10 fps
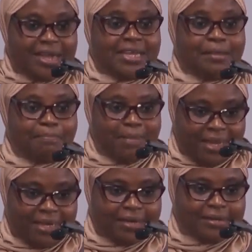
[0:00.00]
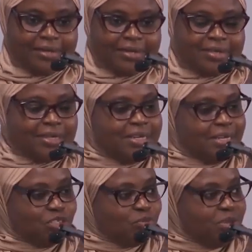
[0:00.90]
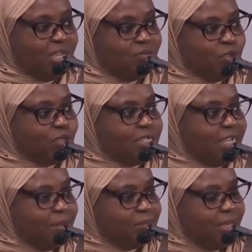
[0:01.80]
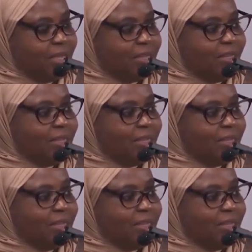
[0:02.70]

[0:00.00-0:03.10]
and a medal that needs to be given to the Gambia.